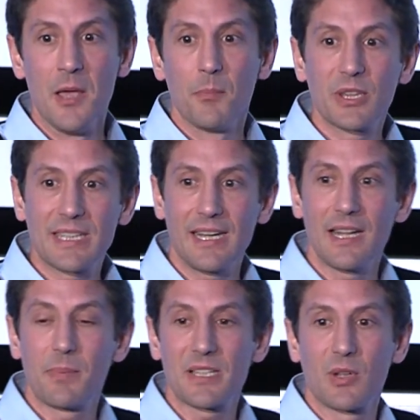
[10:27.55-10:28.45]
but can
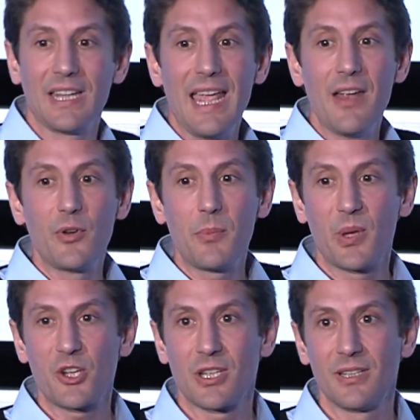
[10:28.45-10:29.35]
help as well every
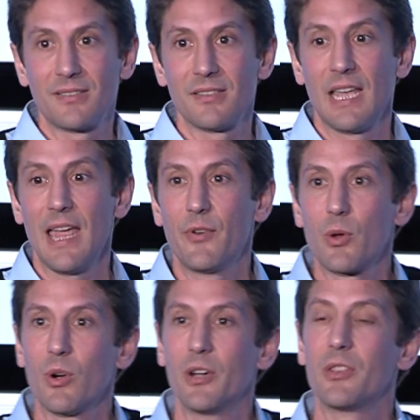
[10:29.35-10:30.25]
patient
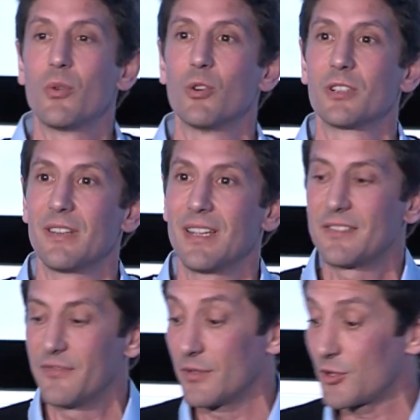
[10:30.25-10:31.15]
everywhere in the world. And
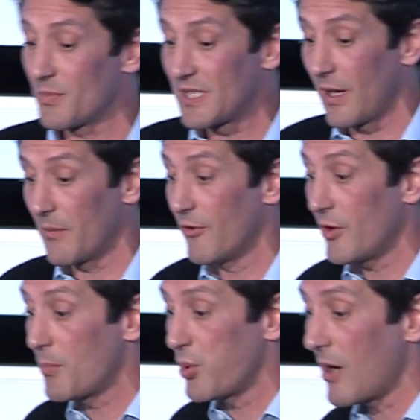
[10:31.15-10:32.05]
that's something I'm
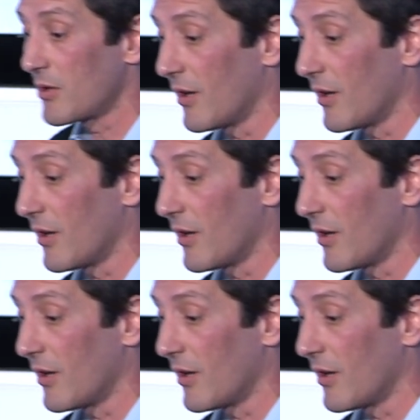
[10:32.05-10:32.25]
very proud